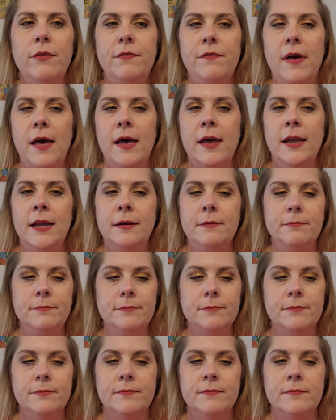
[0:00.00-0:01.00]
fine
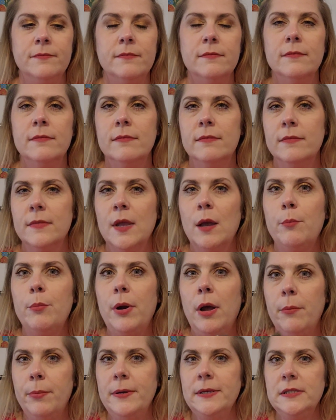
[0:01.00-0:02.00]

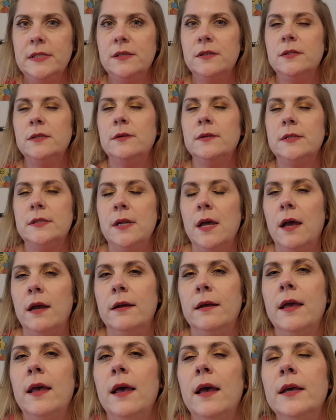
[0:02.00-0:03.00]
brow pencil, so it's not
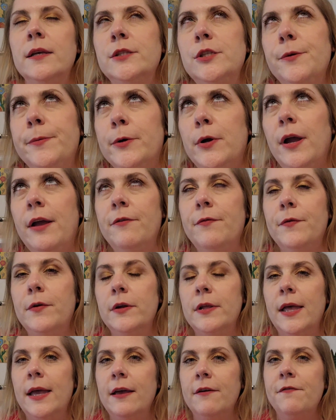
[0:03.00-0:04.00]
super great for
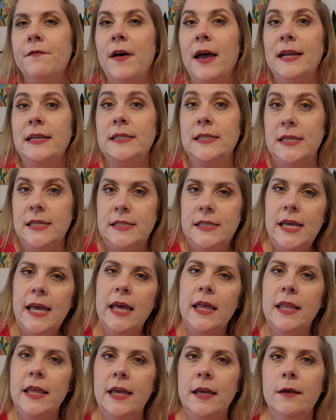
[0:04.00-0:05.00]
like fine
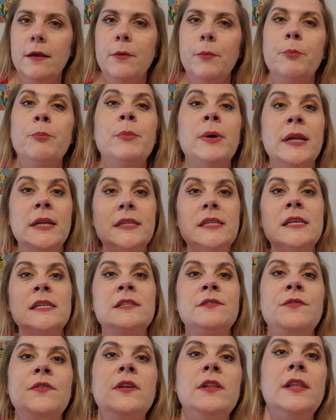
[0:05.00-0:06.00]
detailing, but it
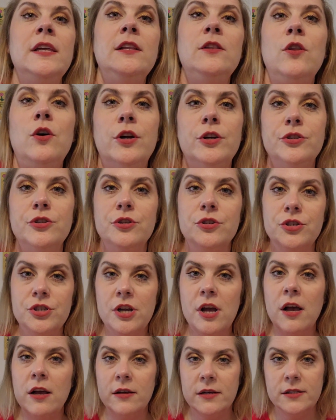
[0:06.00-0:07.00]
does fill in larger
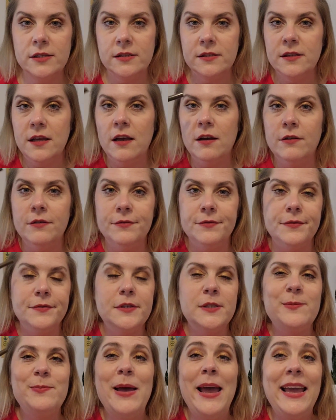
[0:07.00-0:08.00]
chunks of
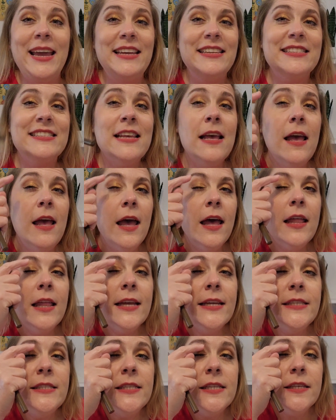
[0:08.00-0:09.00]
space. I
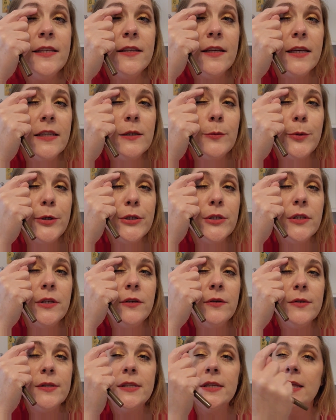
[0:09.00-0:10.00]
like to especially
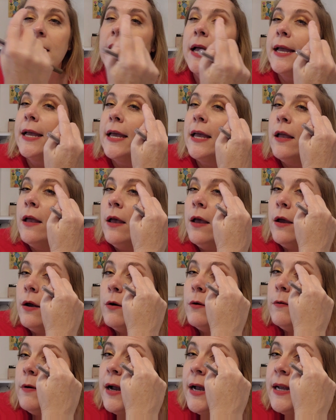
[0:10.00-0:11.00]
use it like
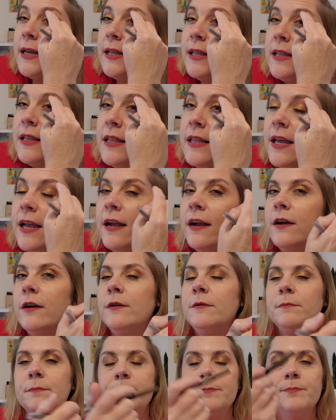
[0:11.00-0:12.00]
right there